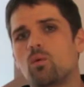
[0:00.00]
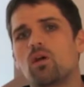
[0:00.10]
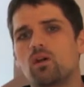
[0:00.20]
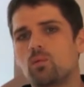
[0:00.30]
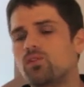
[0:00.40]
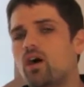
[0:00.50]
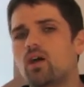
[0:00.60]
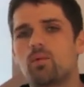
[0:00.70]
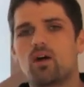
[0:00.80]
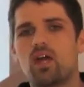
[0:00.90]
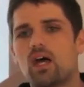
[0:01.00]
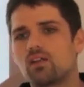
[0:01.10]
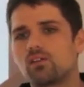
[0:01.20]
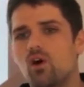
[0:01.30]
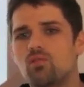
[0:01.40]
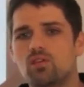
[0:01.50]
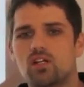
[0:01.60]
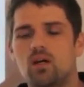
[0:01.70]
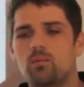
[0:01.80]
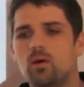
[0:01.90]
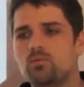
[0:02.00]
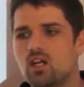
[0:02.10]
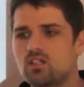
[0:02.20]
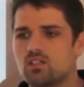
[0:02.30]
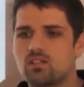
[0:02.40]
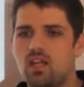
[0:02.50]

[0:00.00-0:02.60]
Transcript: where it will talk about how to overcome objections.